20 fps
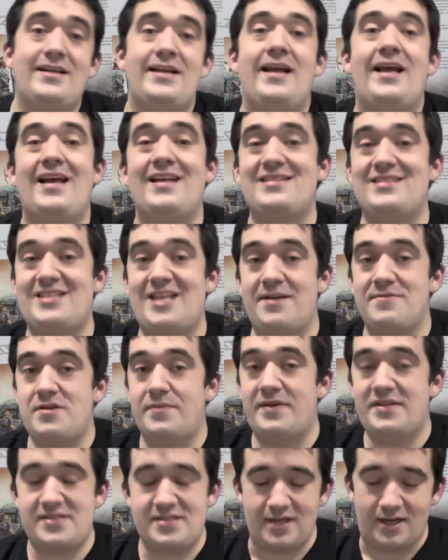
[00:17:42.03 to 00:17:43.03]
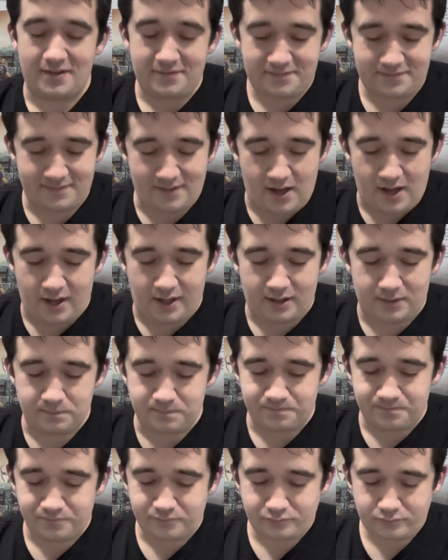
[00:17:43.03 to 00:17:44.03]
It seems a bit tough. I
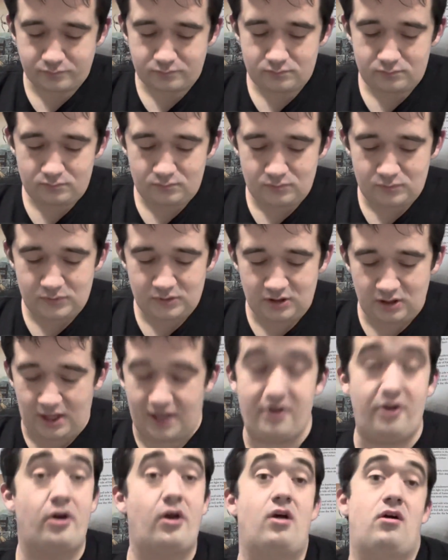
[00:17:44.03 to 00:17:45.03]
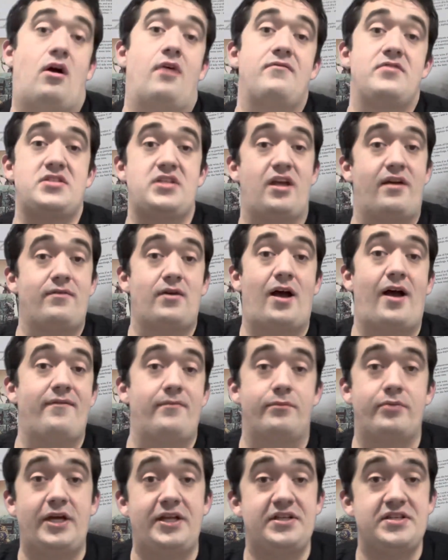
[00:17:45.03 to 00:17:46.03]
don't know. Obviously, I haven't
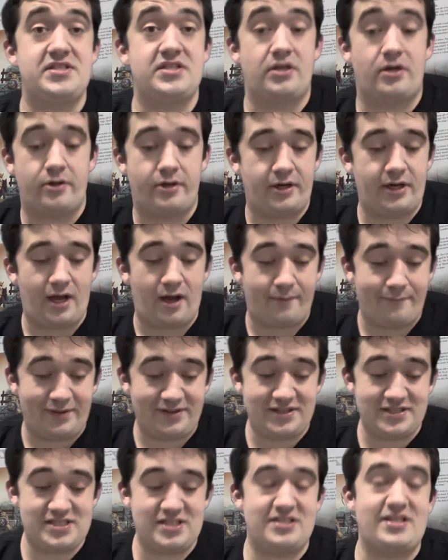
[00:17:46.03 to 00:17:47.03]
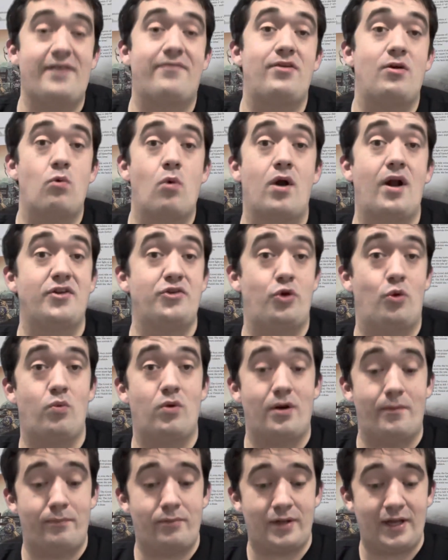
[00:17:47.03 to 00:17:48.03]
played this scenario yet, but this is definitely one I do
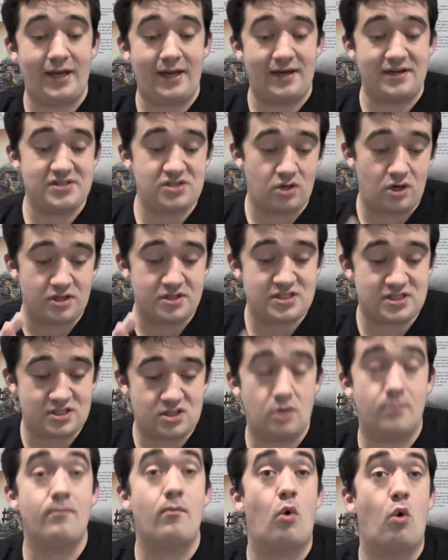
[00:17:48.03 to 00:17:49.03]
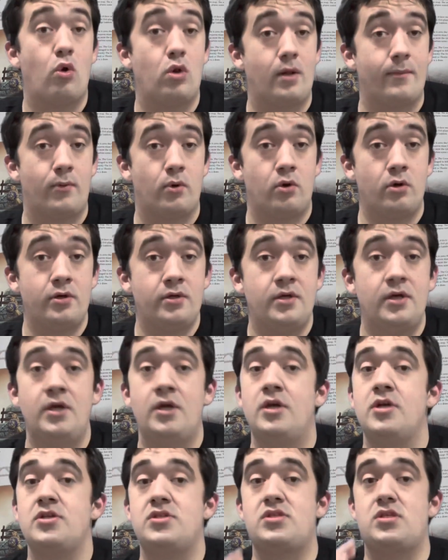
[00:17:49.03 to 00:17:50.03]
want to play, and it's on a smaller board,
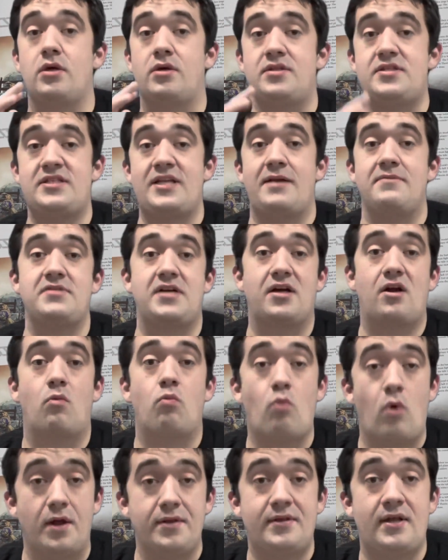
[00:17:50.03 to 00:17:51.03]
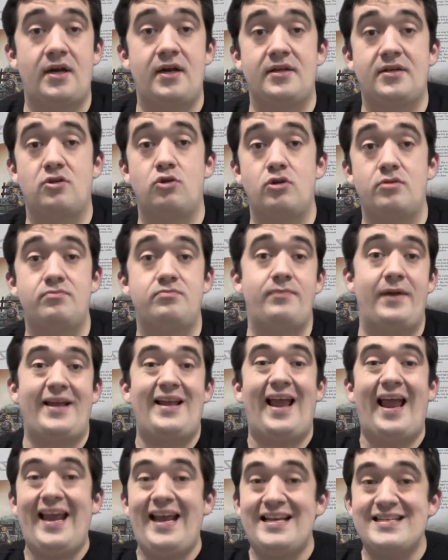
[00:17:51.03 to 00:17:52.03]
so it seems like a one that it could be
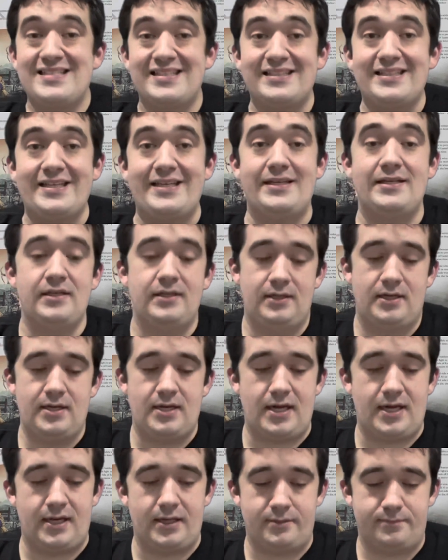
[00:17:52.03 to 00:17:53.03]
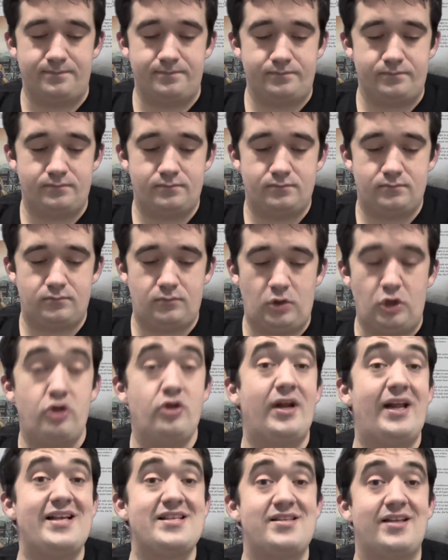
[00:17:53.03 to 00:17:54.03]
easily. You could
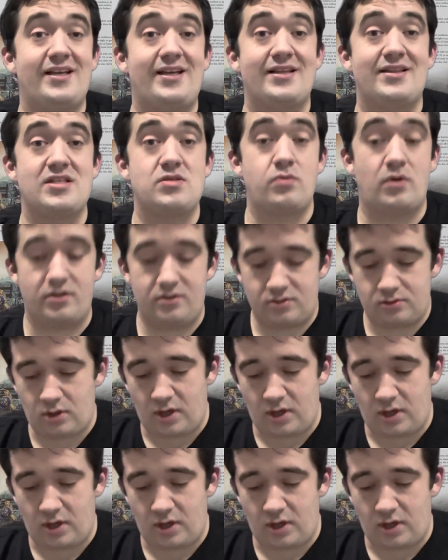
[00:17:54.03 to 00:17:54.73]
easily get this one